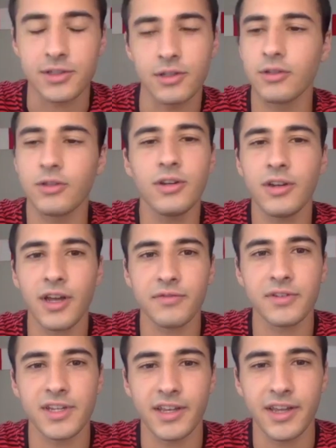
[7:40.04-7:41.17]
So you didn't have
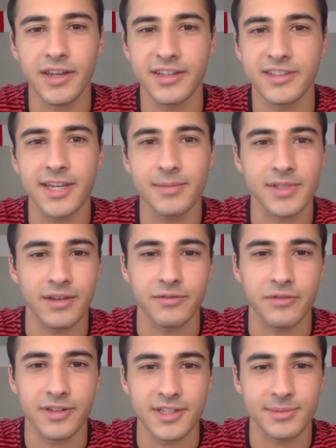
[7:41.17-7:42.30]
to take any exams then
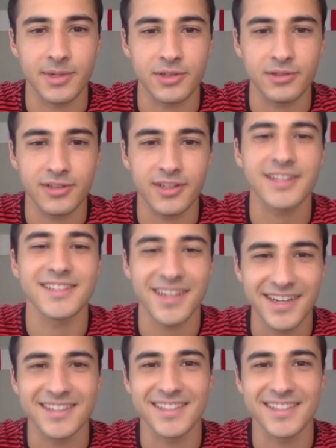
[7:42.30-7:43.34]
for this specialty. That's I nice. Didn't.